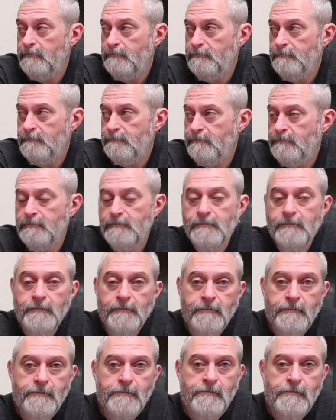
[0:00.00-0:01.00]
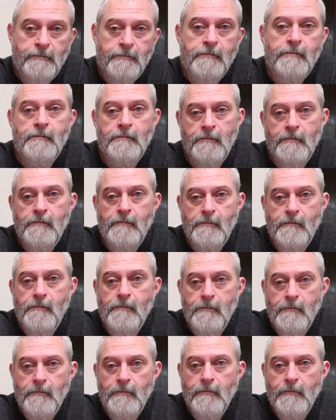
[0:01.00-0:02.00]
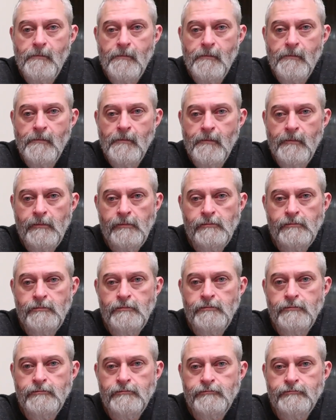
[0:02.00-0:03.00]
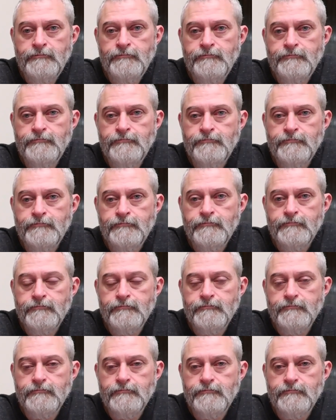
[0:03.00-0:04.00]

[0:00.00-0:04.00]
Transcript: (silent)